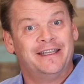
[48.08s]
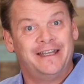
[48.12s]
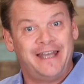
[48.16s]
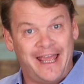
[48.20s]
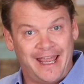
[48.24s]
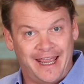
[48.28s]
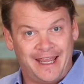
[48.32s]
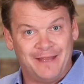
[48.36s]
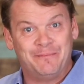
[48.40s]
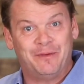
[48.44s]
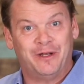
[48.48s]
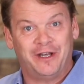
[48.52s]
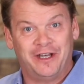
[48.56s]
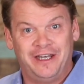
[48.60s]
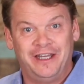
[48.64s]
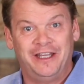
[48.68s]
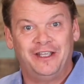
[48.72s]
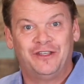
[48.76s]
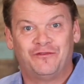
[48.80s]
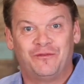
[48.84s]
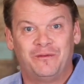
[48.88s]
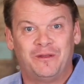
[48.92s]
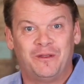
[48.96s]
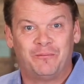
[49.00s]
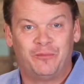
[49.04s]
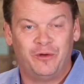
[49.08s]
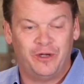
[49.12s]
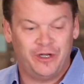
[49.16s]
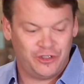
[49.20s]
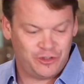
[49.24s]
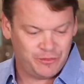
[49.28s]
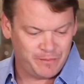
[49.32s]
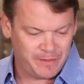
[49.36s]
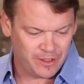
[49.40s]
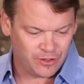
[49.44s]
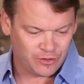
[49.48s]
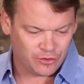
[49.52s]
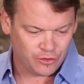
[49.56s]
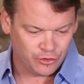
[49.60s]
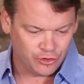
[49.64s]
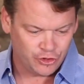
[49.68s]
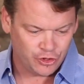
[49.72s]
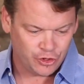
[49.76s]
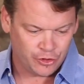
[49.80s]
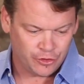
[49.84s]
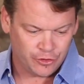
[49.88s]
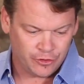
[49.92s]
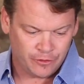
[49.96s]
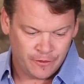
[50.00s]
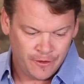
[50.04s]
today, but it is from the British Medical
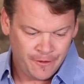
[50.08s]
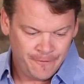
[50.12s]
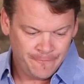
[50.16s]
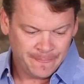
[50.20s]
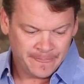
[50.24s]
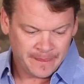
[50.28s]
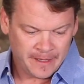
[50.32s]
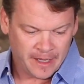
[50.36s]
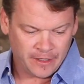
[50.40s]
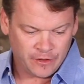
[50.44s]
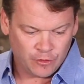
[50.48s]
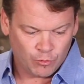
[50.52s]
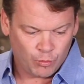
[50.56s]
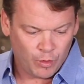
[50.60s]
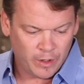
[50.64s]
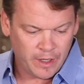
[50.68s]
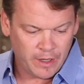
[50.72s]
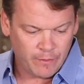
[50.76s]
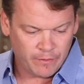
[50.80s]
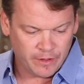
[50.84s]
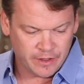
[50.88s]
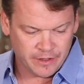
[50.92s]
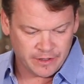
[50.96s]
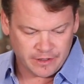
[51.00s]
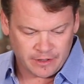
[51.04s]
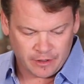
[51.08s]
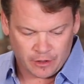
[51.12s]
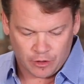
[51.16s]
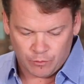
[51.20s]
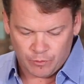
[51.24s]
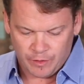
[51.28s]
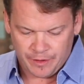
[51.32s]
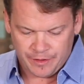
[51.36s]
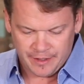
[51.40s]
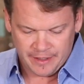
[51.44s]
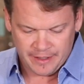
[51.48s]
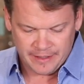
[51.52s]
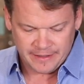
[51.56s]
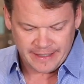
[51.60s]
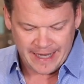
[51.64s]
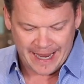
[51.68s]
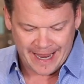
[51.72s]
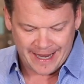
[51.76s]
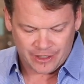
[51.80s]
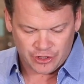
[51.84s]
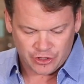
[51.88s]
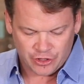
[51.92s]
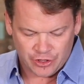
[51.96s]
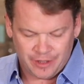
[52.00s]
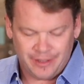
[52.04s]
Journal. And the one I want to start with is
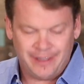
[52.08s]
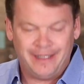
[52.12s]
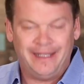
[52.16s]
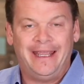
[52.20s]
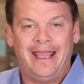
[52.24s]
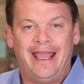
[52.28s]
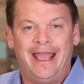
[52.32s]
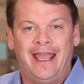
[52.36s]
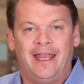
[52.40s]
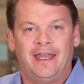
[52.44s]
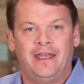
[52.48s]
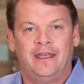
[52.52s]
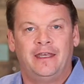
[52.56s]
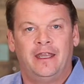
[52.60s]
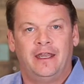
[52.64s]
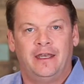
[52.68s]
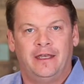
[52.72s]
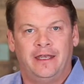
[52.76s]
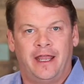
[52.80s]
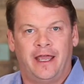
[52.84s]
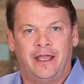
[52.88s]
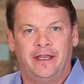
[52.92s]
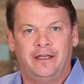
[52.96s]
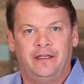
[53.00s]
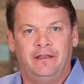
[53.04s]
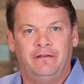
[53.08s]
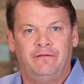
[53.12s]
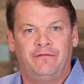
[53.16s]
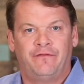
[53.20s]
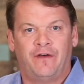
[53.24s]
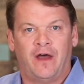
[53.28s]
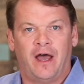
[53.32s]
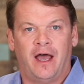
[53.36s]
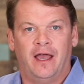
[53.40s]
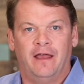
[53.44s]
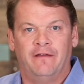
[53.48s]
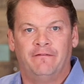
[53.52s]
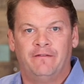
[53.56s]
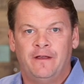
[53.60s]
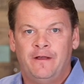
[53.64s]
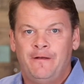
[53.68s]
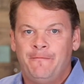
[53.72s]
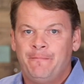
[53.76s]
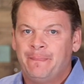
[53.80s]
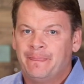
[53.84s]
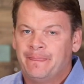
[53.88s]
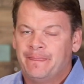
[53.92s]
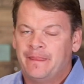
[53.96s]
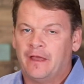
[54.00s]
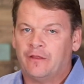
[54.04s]
actually the N95.
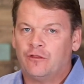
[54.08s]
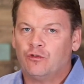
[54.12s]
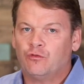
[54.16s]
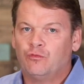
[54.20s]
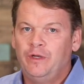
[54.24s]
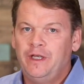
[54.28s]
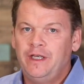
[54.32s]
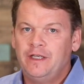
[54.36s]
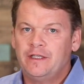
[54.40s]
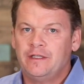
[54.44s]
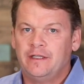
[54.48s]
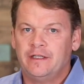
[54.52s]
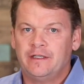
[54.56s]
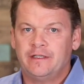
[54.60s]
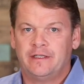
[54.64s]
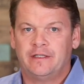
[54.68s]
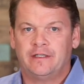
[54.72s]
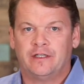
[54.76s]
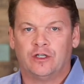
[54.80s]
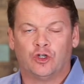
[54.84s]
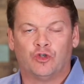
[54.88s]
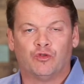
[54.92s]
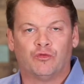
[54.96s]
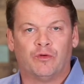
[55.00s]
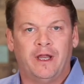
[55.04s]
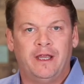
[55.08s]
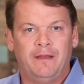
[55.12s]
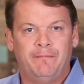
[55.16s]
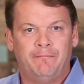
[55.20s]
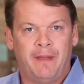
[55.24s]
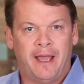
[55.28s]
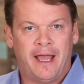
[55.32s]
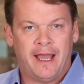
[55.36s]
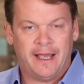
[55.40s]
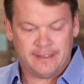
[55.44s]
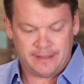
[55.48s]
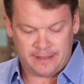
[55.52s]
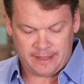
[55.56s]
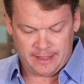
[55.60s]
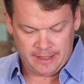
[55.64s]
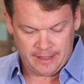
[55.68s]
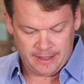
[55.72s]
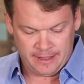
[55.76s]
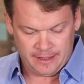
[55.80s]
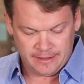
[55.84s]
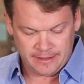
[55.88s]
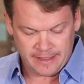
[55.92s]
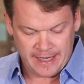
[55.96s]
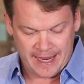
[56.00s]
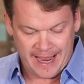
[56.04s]
Now the reason this is a great mask
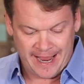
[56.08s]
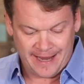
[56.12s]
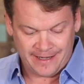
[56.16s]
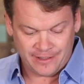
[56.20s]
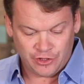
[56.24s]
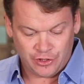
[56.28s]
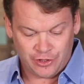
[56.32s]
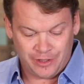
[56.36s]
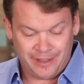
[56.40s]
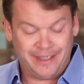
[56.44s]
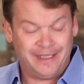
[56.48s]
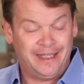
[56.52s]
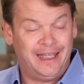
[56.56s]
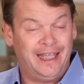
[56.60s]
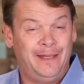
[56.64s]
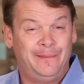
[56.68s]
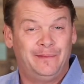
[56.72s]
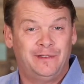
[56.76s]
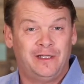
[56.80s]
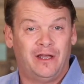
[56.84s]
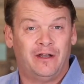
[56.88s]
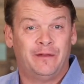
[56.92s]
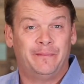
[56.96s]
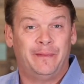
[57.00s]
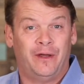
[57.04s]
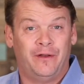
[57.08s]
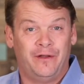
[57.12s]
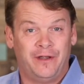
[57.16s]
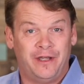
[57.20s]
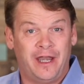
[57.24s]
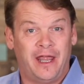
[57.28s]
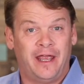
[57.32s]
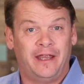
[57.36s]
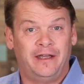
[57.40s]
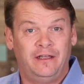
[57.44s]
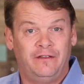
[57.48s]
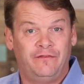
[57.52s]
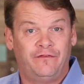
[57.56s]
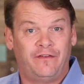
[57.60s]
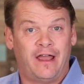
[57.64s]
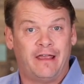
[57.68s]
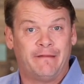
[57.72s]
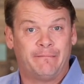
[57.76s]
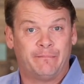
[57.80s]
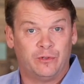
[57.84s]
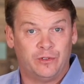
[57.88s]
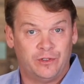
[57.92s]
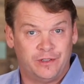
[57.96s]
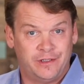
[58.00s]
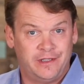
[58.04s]
is actually it keeps out about
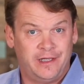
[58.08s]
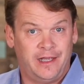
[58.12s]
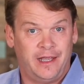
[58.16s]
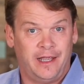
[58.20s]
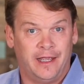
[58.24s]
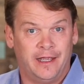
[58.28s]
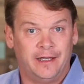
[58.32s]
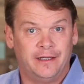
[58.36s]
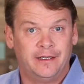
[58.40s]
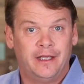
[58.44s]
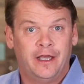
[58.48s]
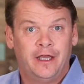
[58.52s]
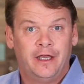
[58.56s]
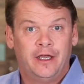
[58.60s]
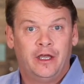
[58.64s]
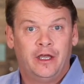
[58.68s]
95%